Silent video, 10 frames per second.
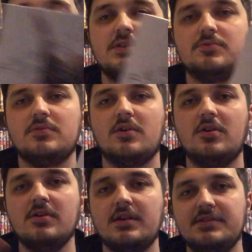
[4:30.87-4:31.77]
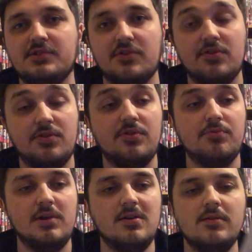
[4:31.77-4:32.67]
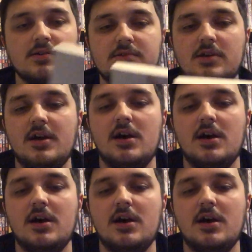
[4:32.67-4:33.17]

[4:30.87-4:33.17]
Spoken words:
up into an arc, into 3 arcs.